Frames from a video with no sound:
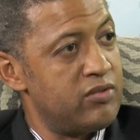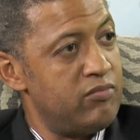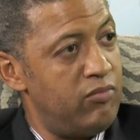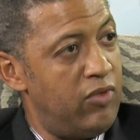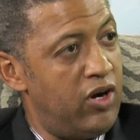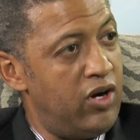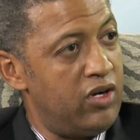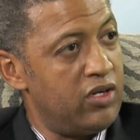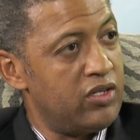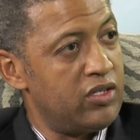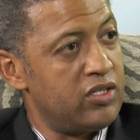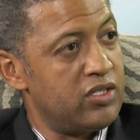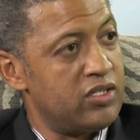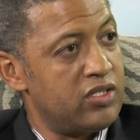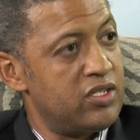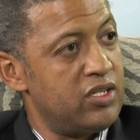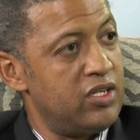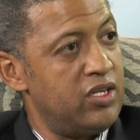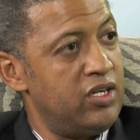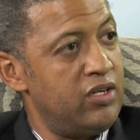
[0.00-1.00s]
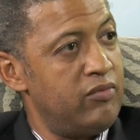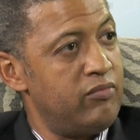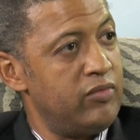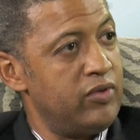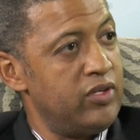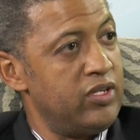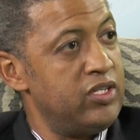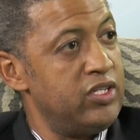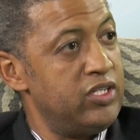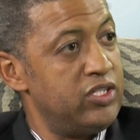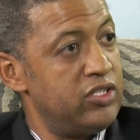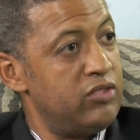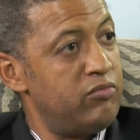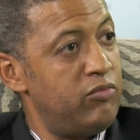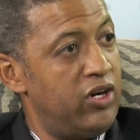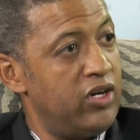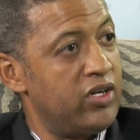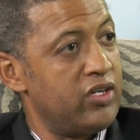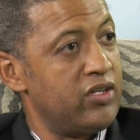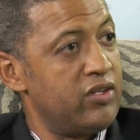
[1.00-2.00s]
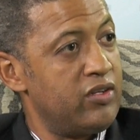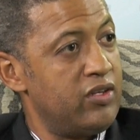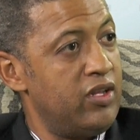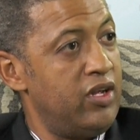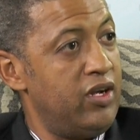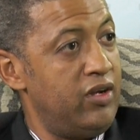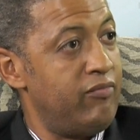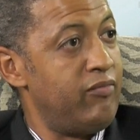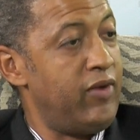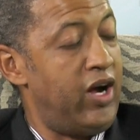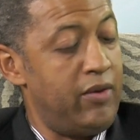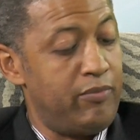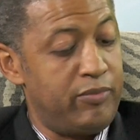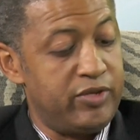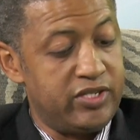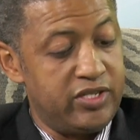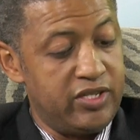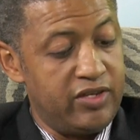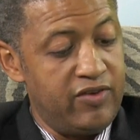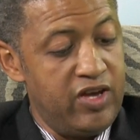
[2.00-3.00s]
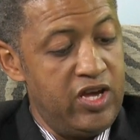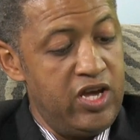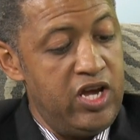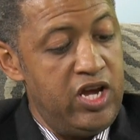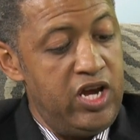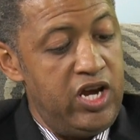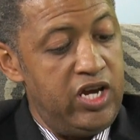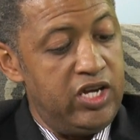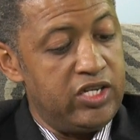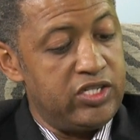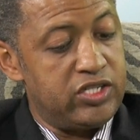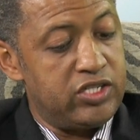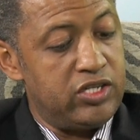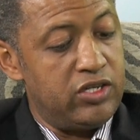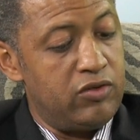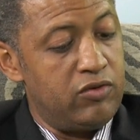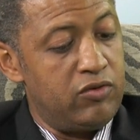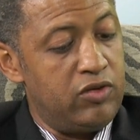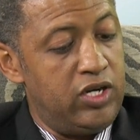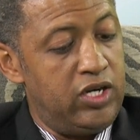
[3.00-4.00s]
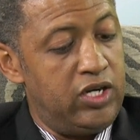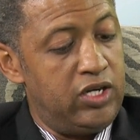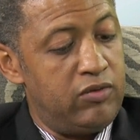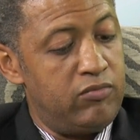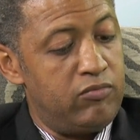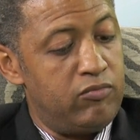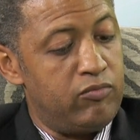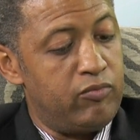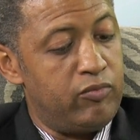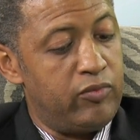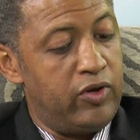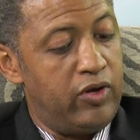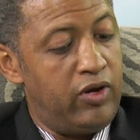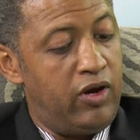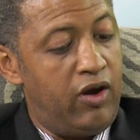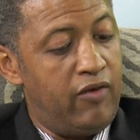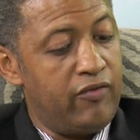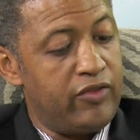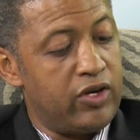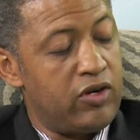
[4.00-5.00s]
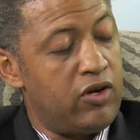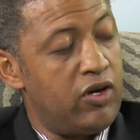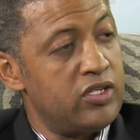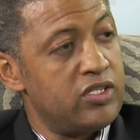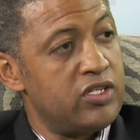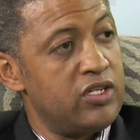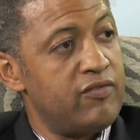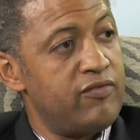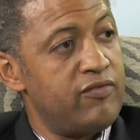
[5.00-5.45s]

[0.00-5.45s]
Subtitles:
market, initial market I perceive. And so of the content,